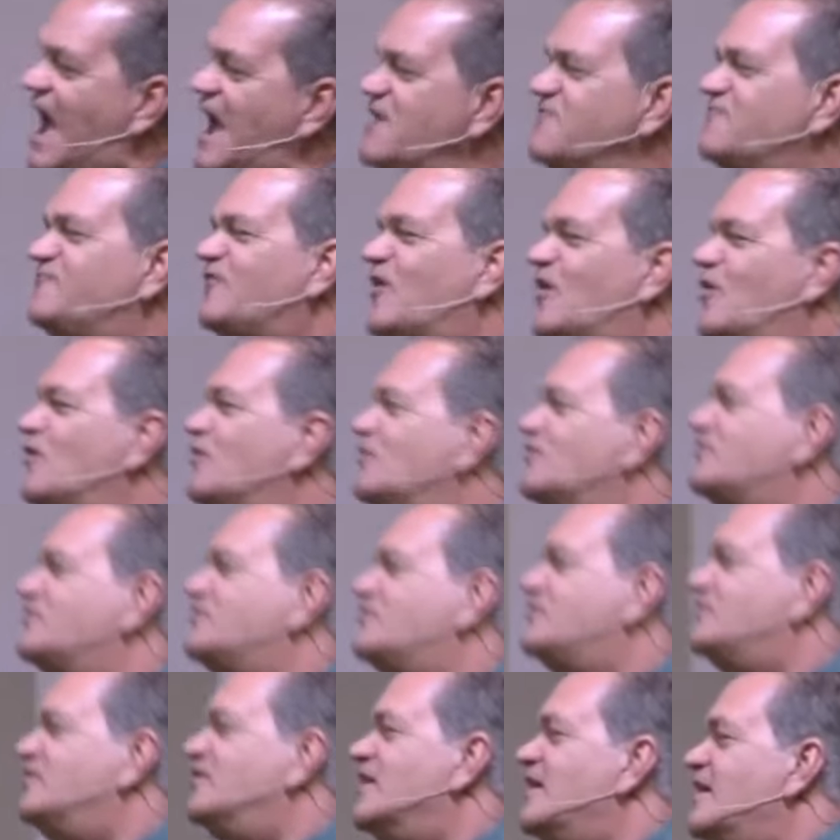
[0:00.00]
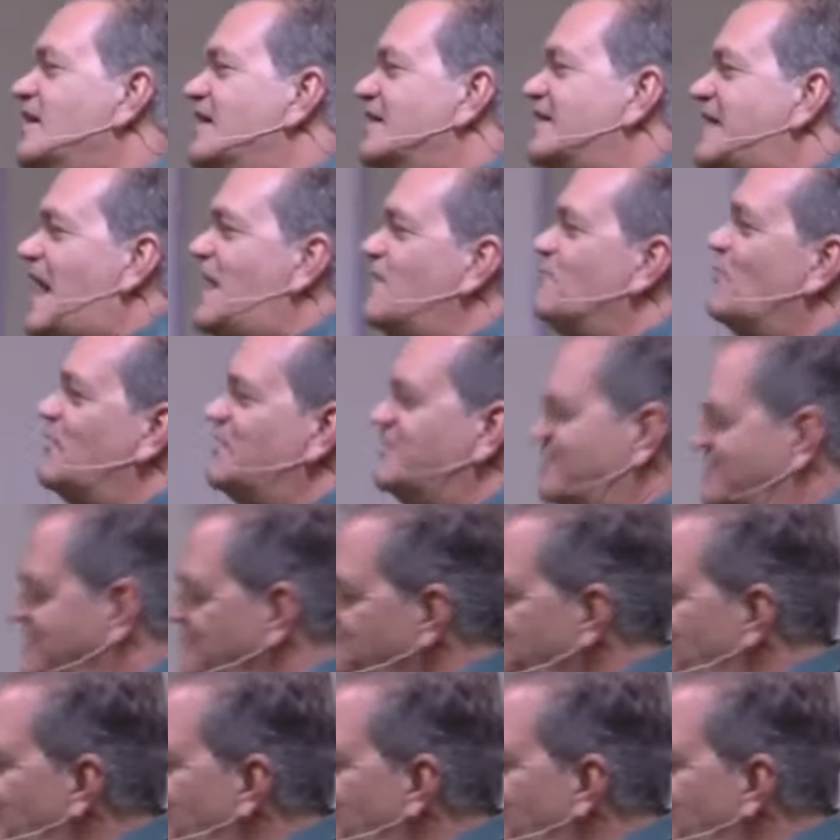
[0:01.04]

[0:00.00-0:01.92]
Hey, folks, God wants to